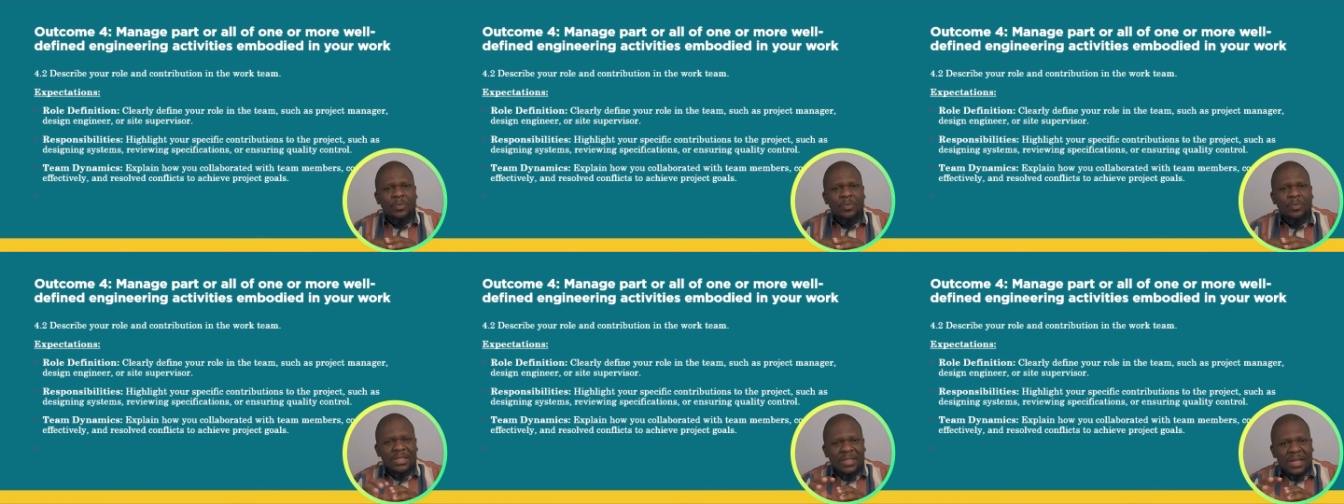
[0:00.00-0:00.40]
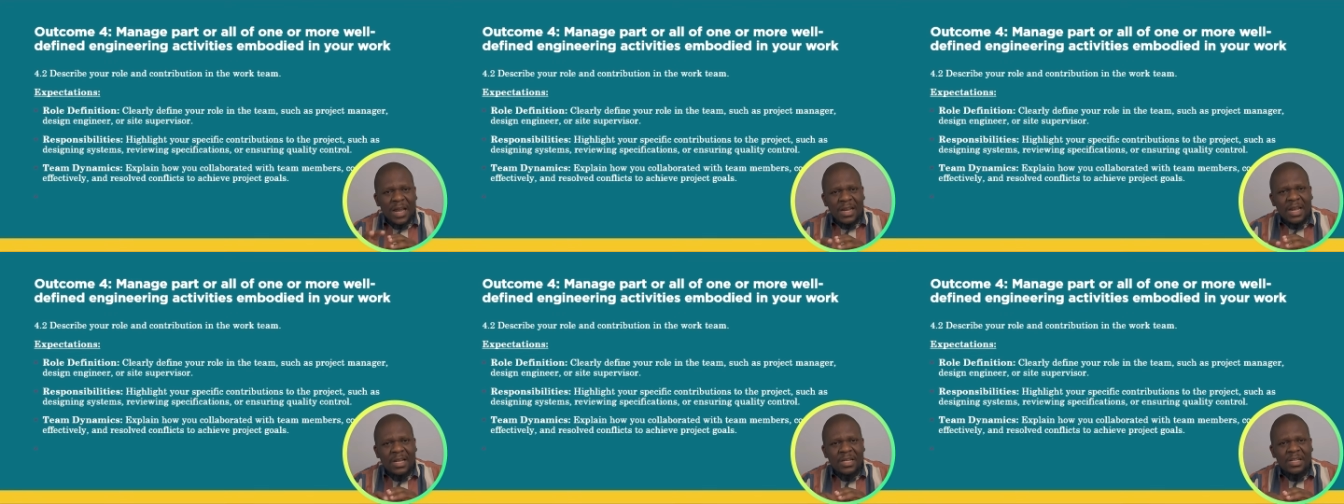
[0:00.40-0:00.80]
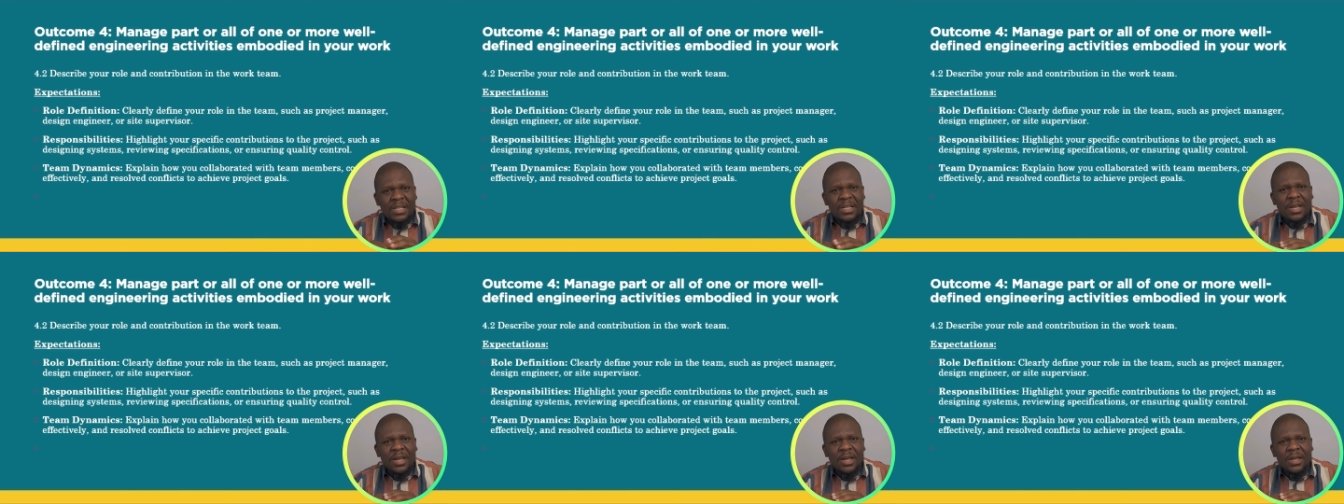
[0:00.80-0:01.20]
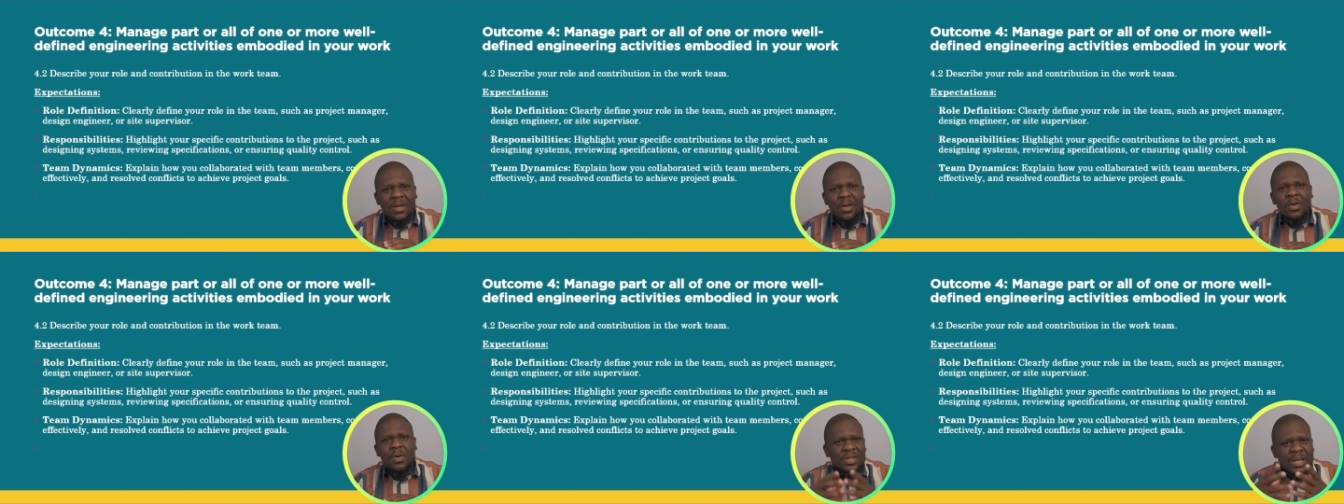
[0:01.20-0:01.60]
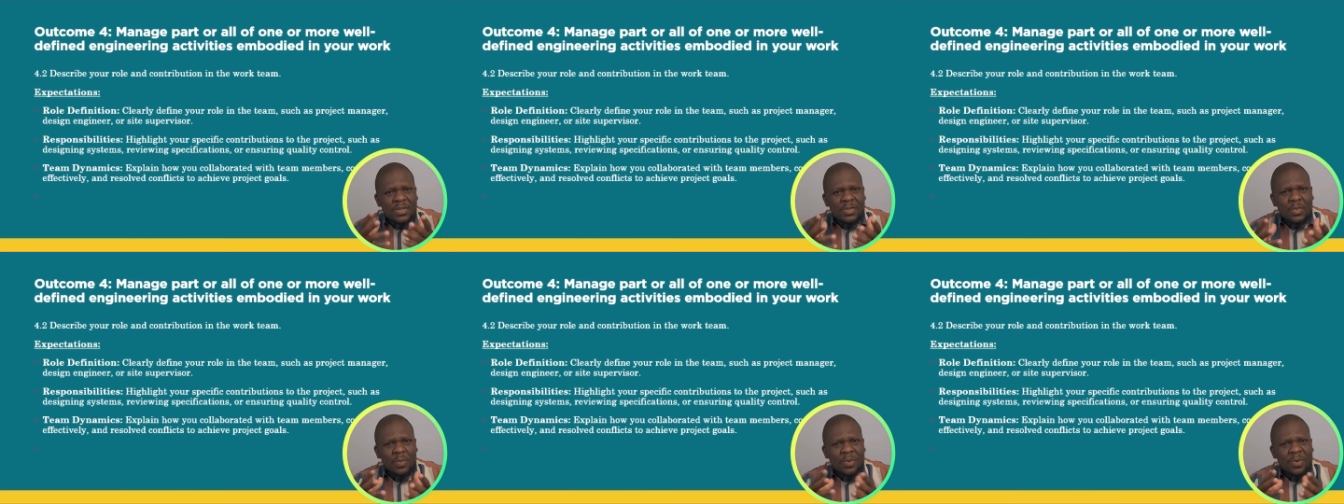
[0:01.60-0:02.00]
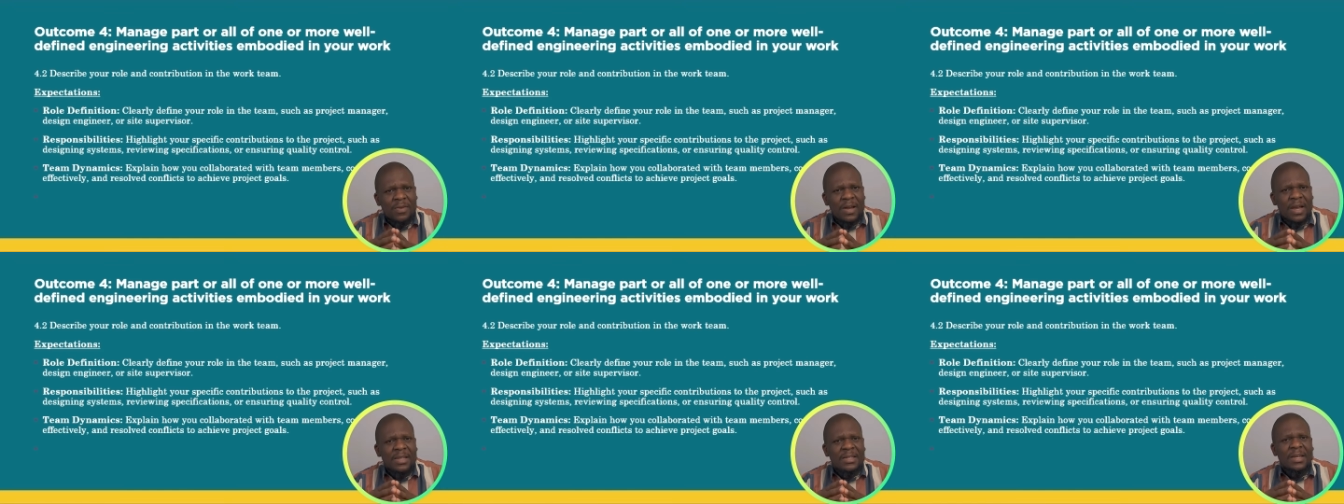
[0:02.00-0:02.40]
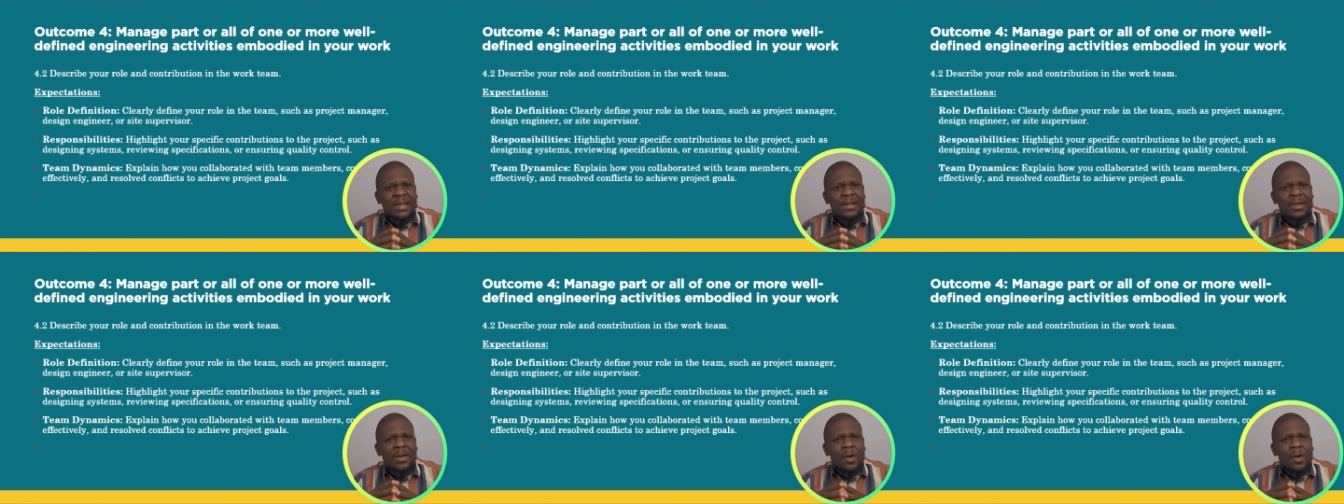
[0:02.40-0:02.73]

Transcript: design engineer, site supervisor,